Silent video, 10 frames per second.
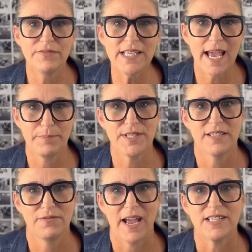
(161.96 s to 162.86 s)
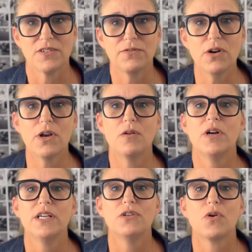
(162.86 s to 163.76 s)
the Epson
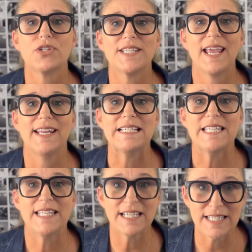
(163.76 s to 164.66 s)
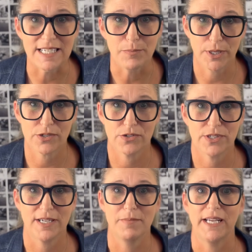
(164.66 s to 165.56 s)
FastFoto, you are scanning 60
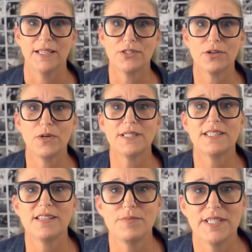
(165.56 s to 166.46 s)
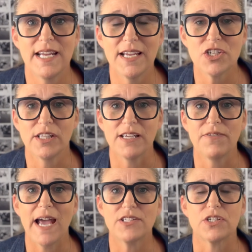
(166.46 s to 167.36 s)
pictures in a minute. So it's substantially
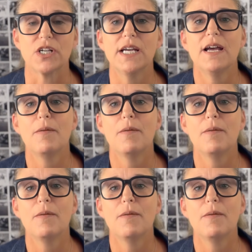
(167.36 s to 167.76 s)
faster.